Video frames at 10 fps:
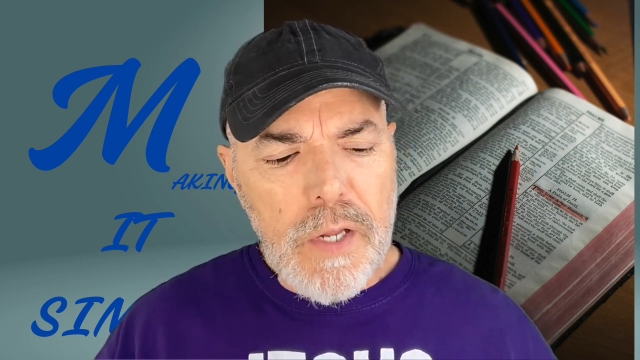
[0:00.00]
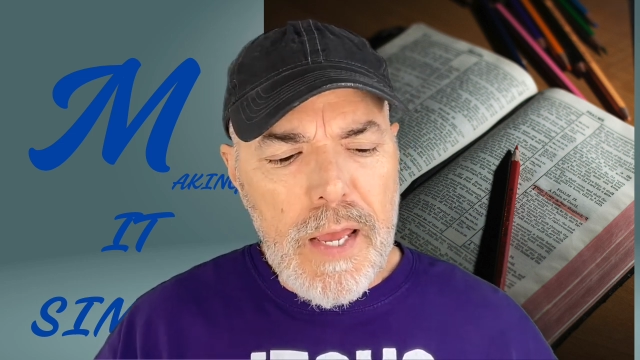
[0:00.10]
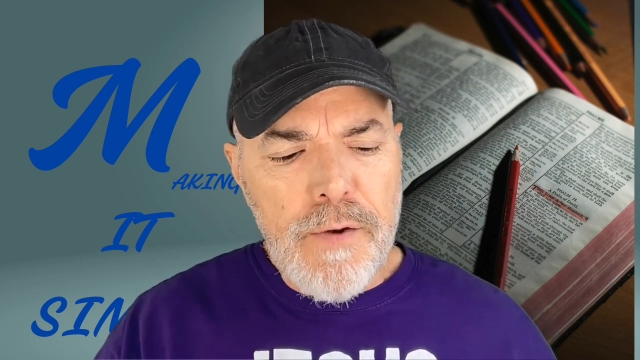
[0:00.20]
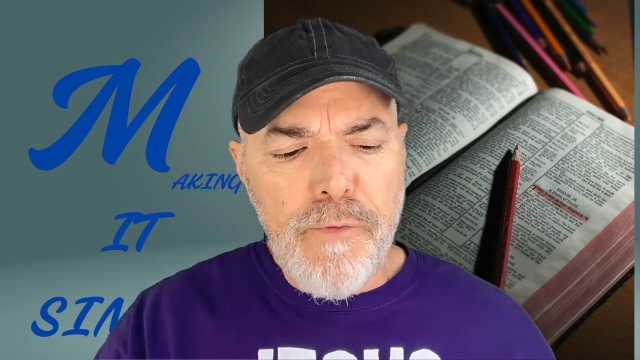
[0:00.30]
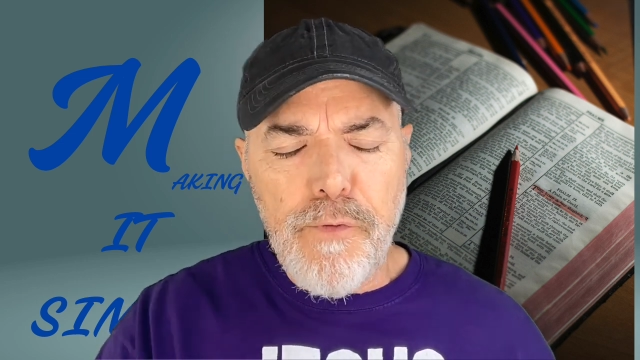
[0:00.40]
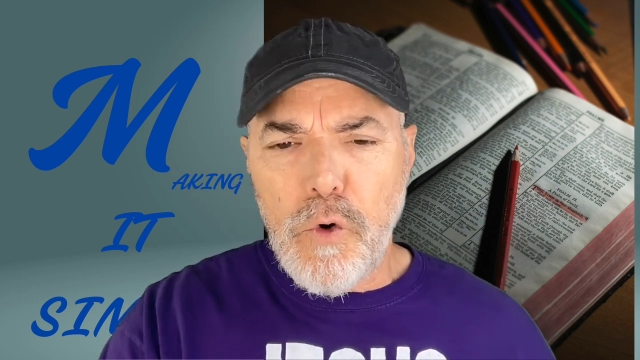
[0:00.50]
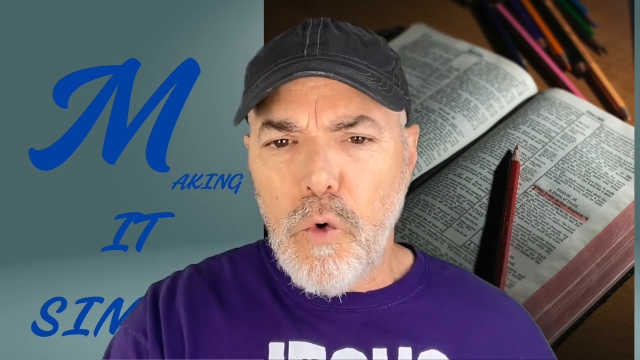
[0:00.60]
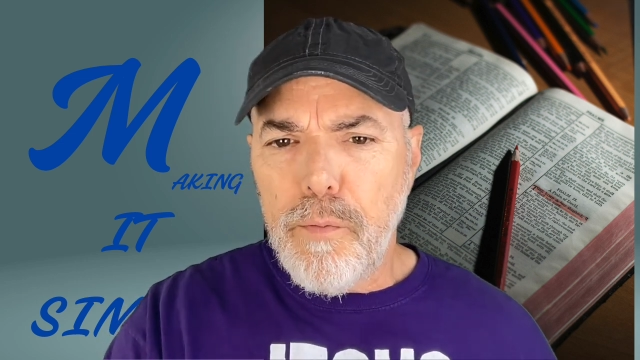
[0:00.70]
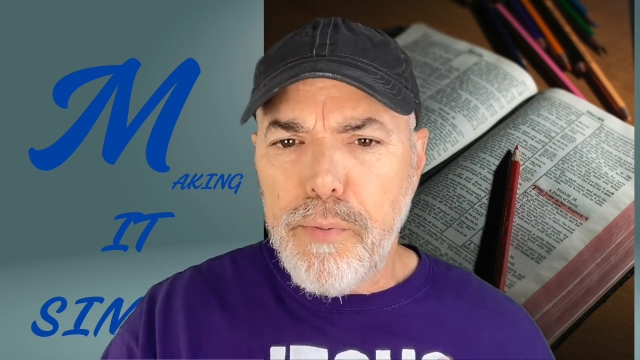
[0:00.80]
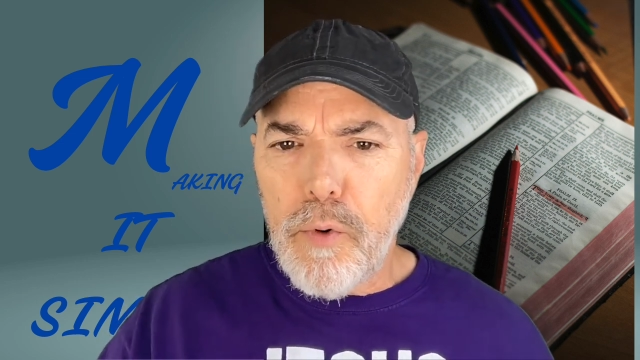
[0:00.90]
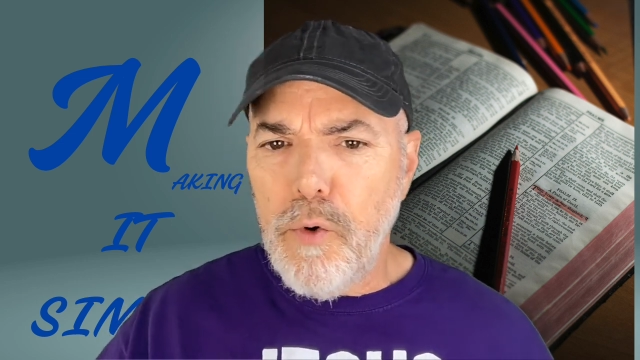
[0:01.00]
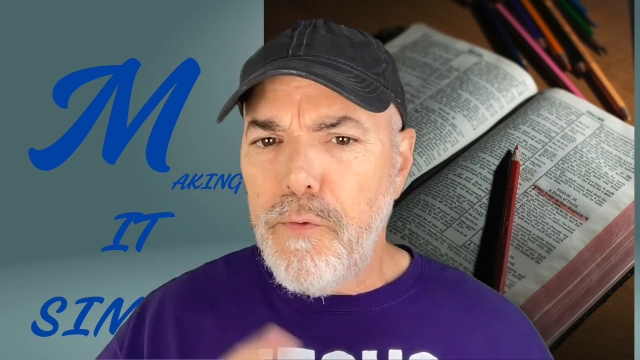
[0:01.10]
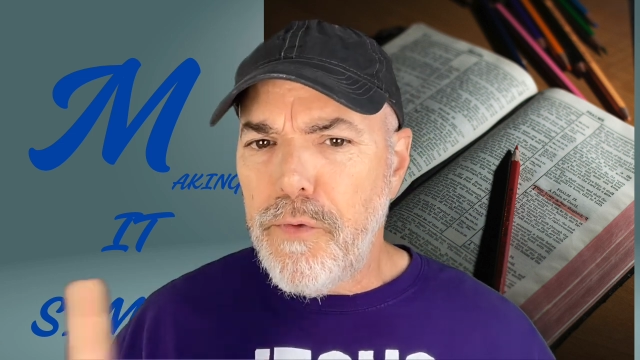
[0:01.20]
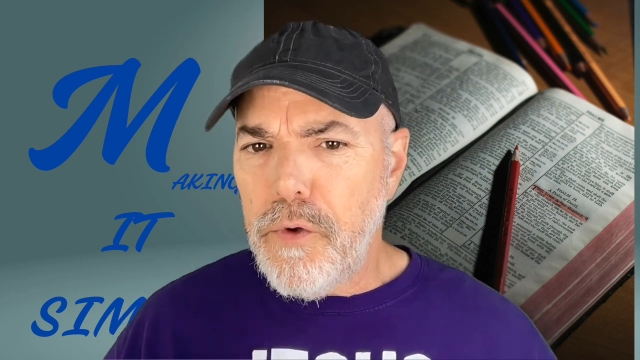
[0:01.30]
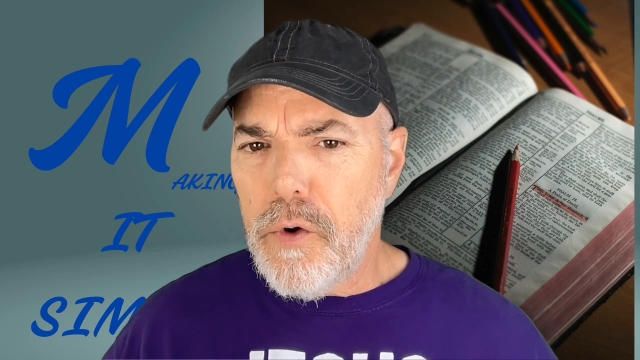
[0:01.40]
and proof
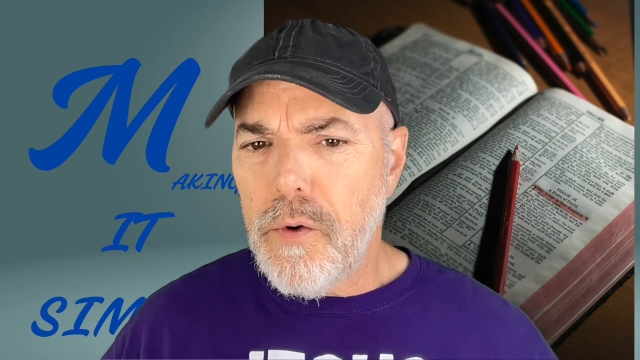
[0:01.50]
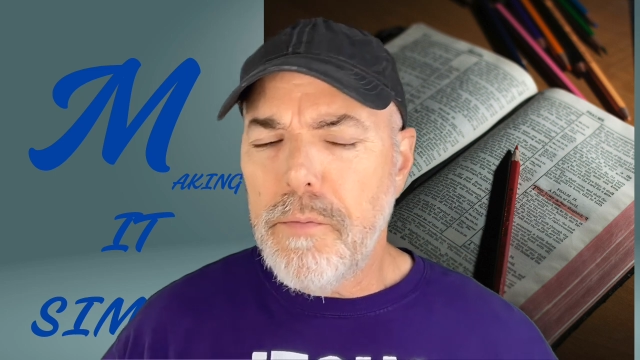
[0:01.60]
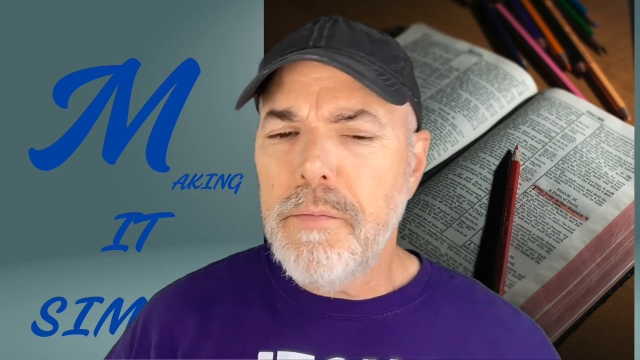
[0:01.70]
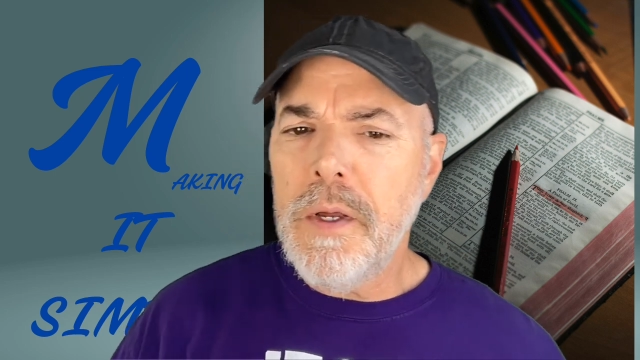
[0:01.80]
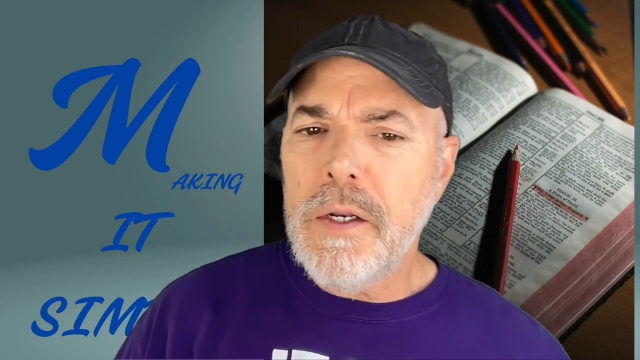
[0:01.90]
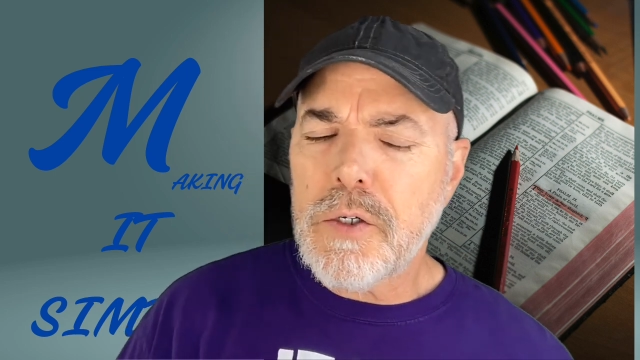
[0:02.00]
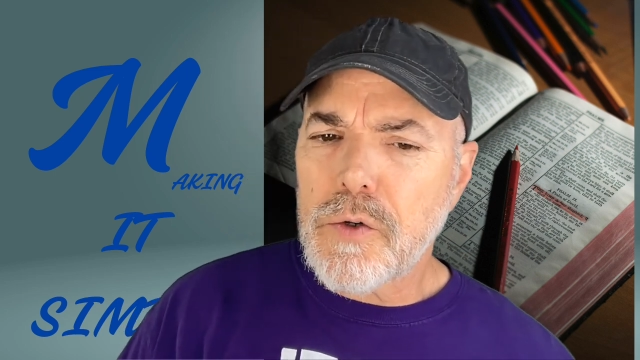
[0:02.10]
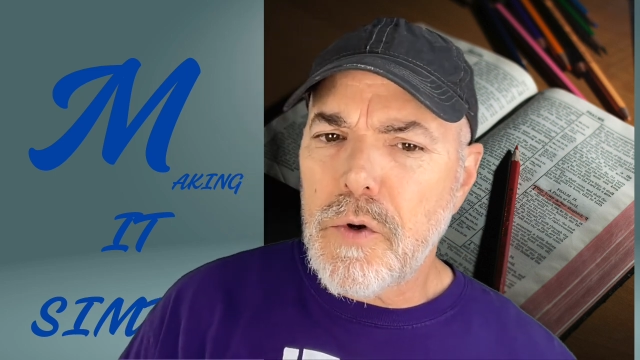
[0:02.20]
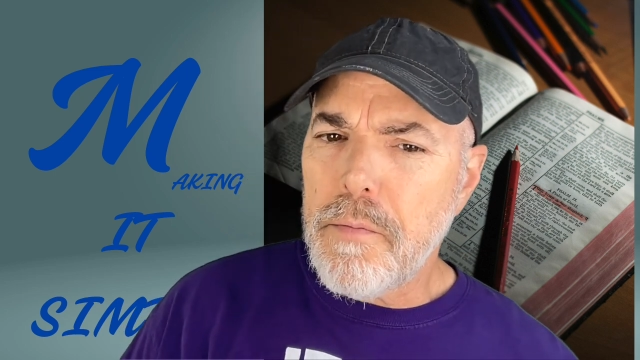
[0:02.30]
your ministry.